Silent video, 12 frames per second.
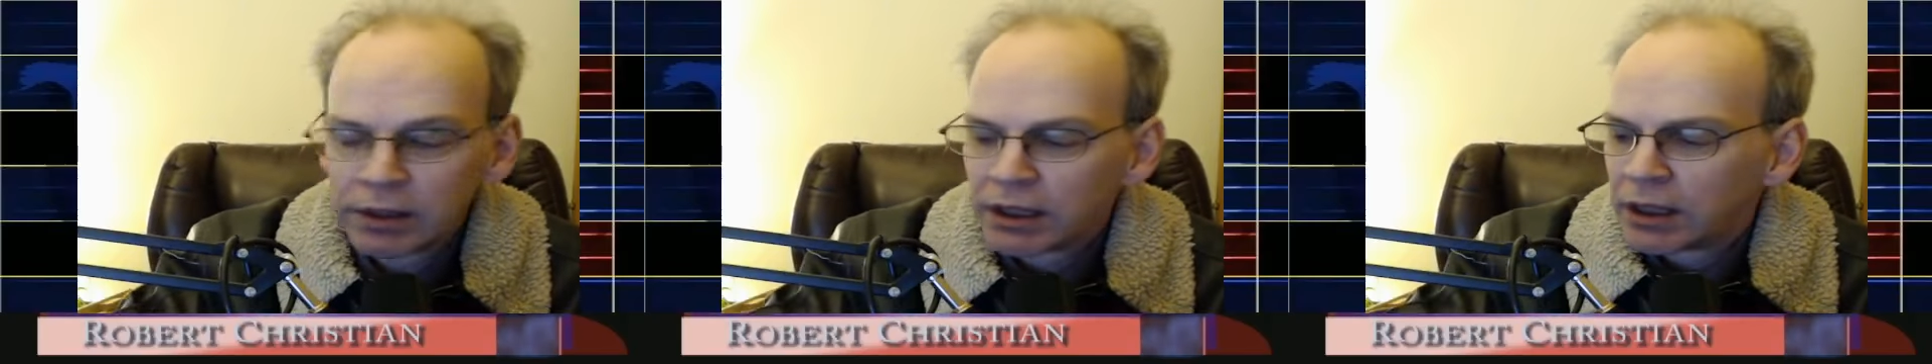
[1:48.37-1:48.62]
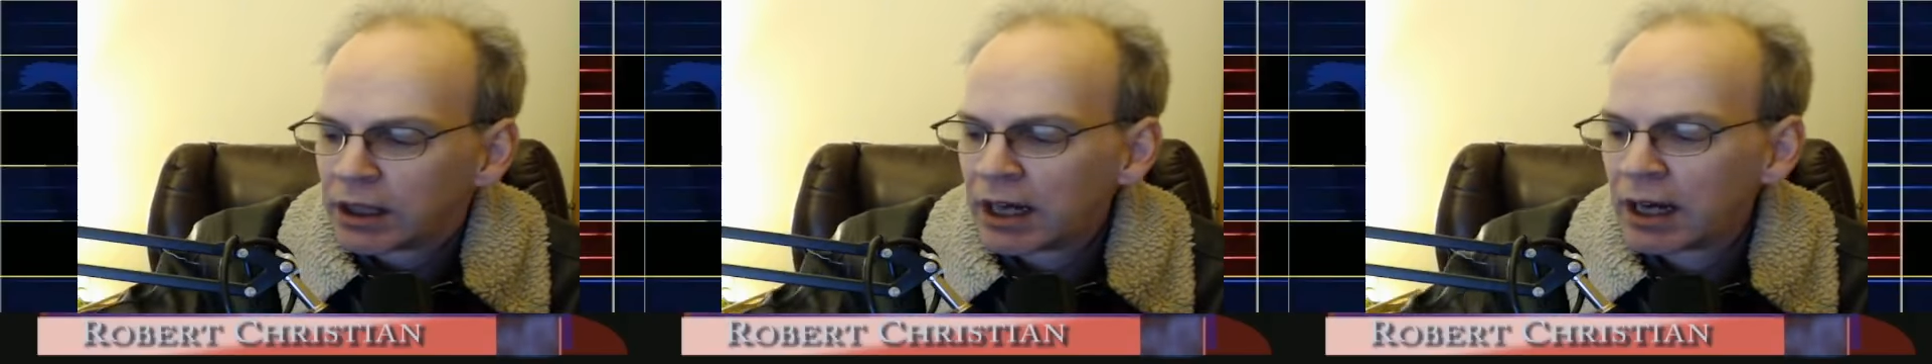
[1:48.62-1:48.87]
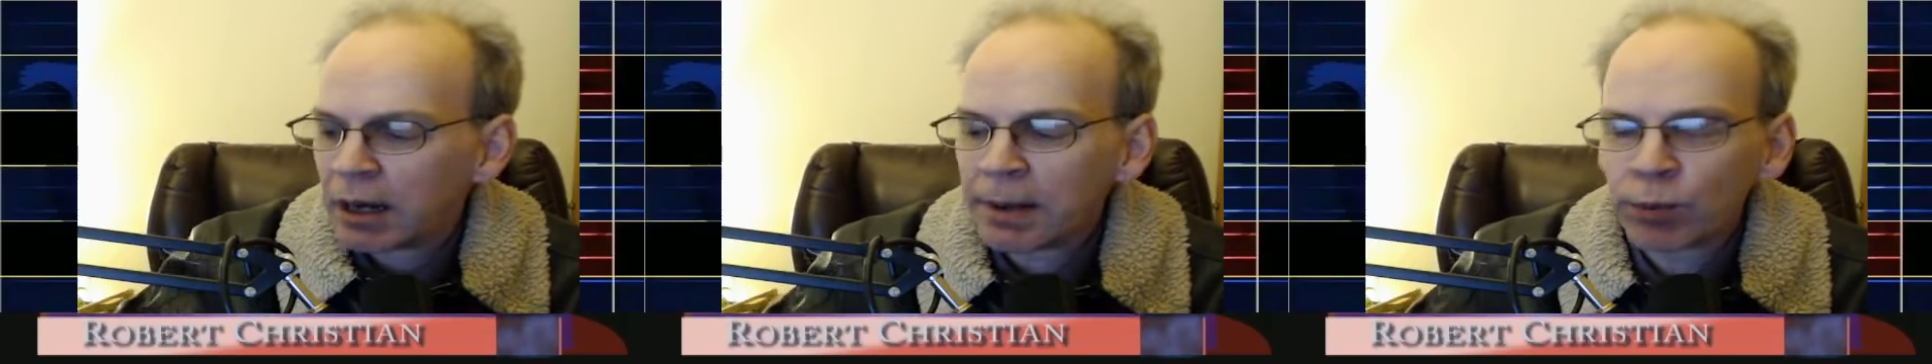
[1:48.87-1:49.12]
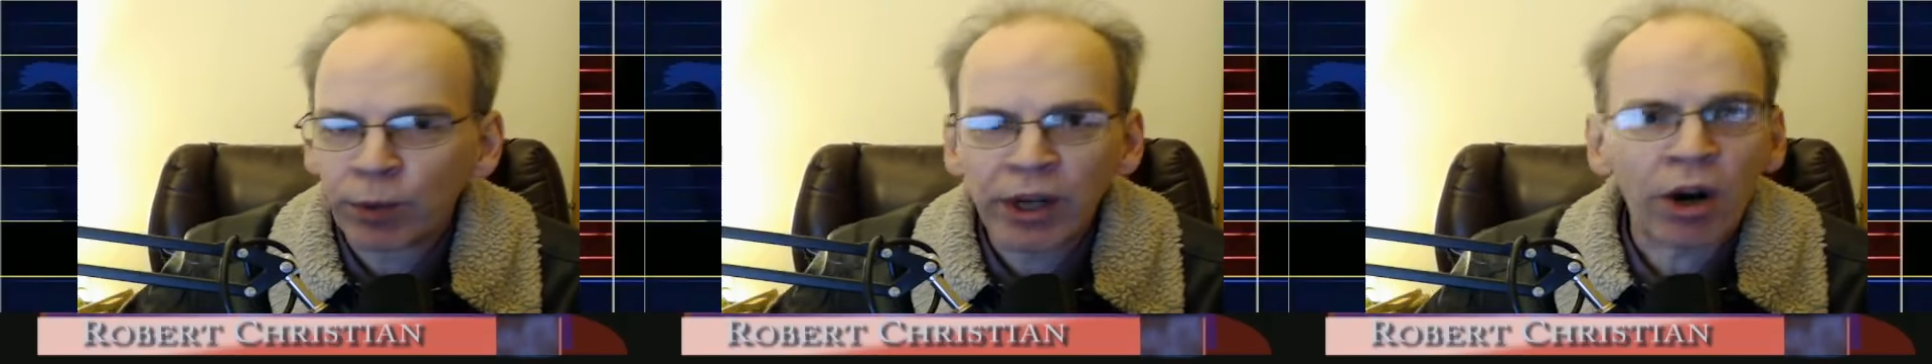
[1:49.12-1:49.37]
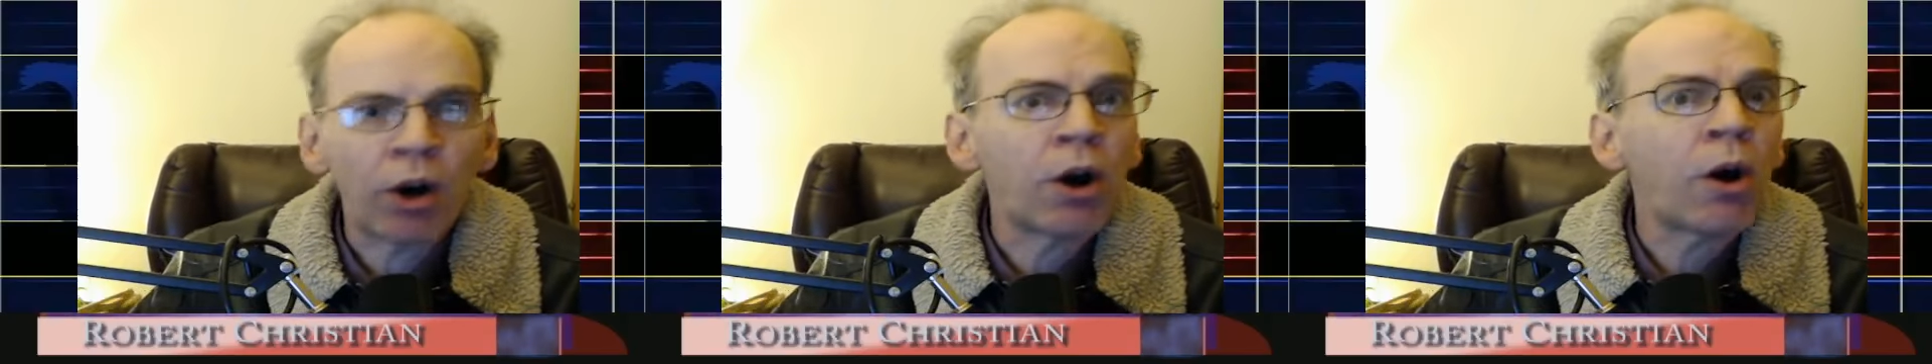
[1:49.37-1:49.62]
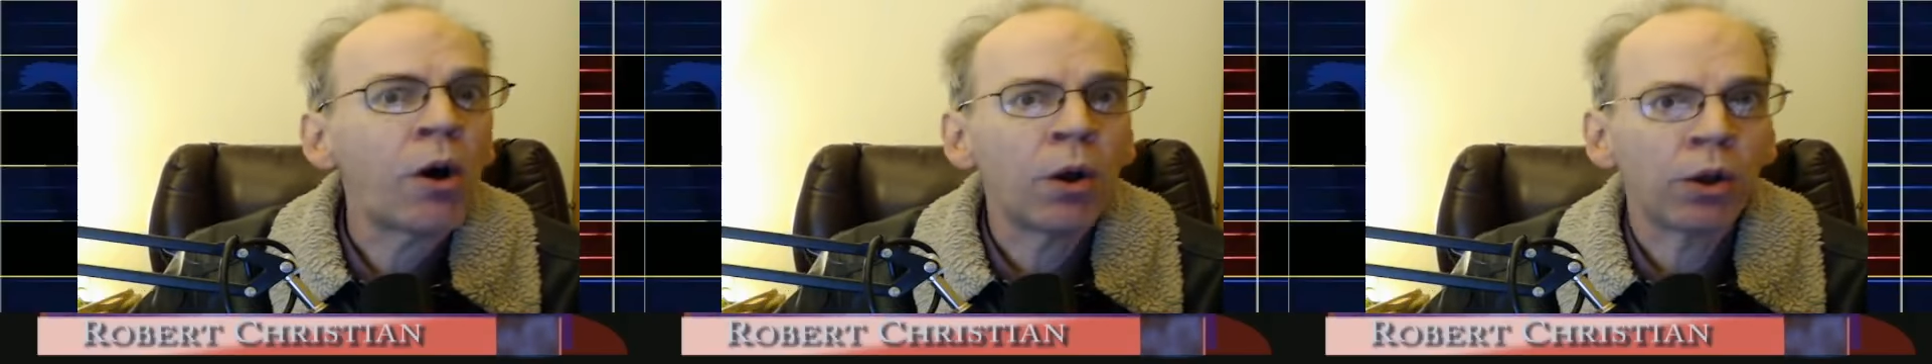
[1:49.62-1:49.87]
Um, and we are
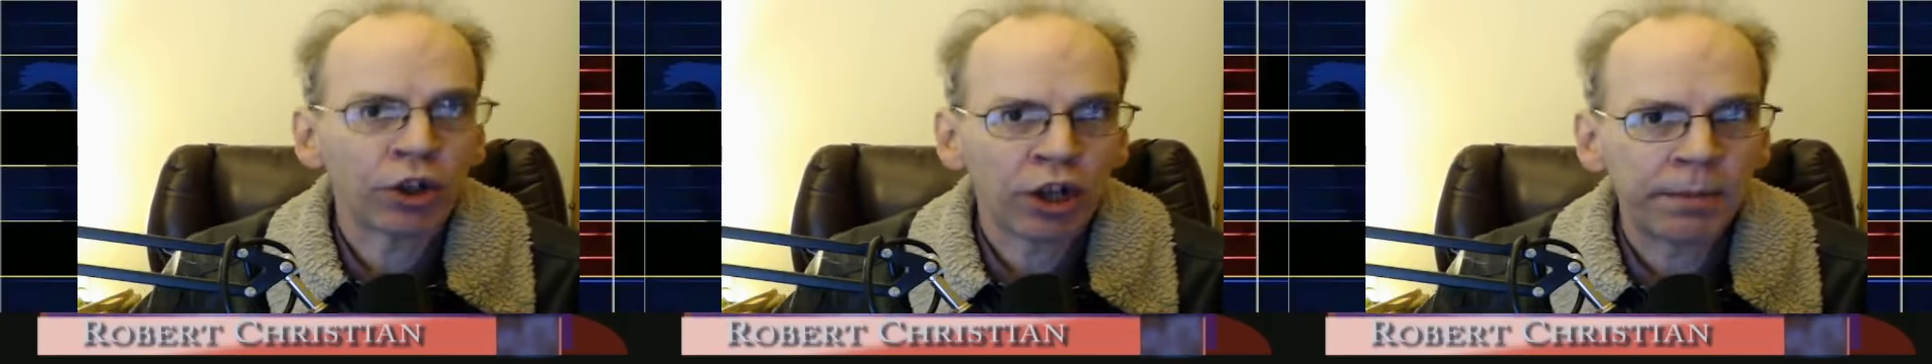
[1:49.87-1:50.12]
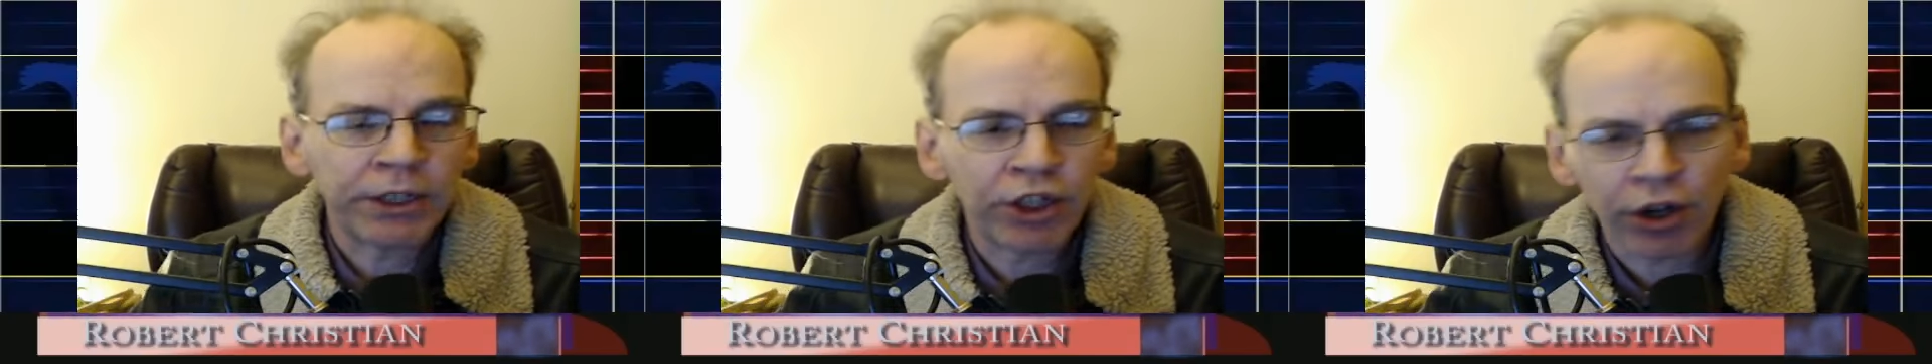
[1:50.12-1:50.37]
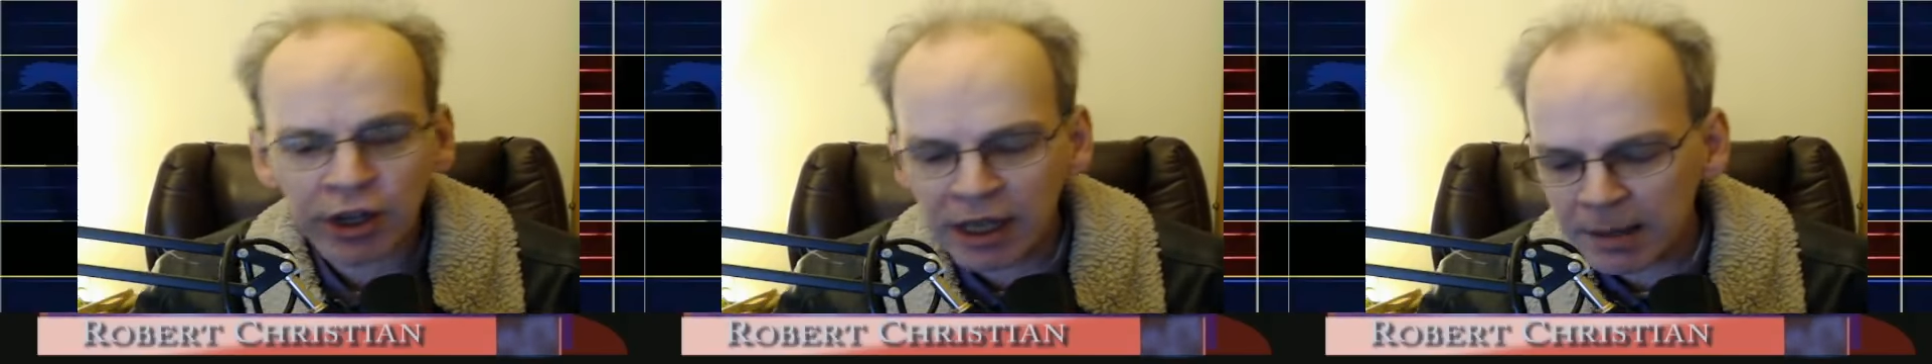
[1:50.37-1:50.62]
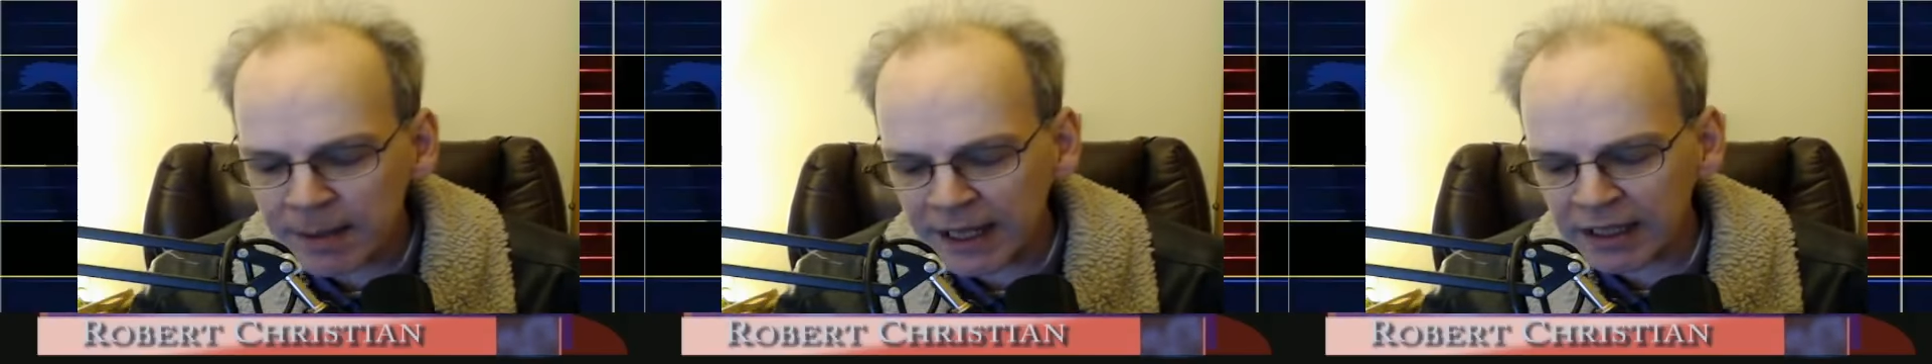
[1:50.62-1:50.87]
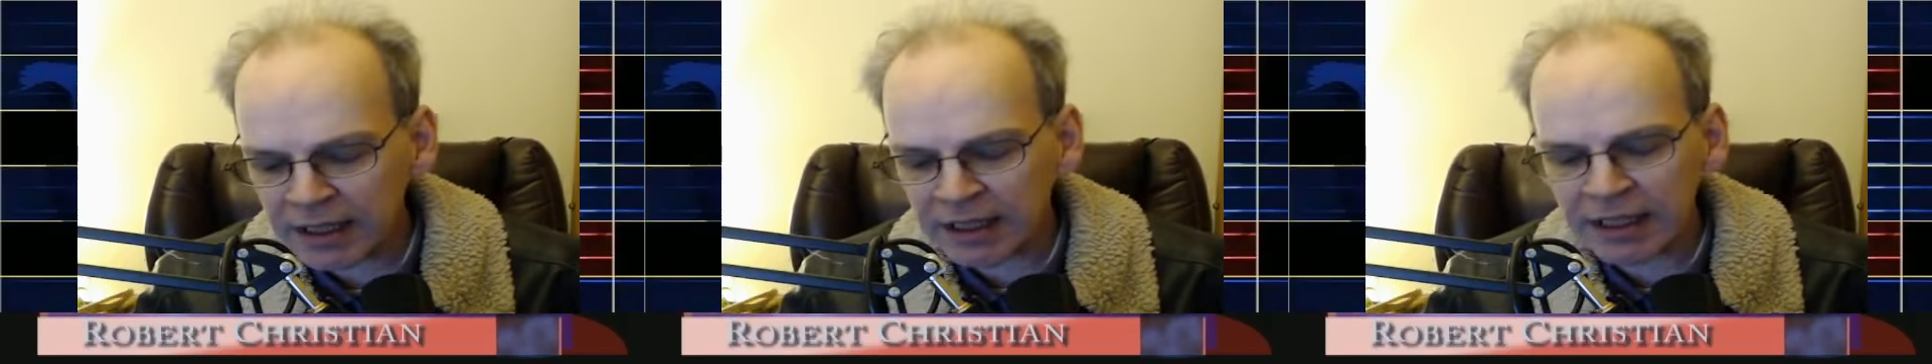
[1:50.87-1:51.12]
all going to be talking about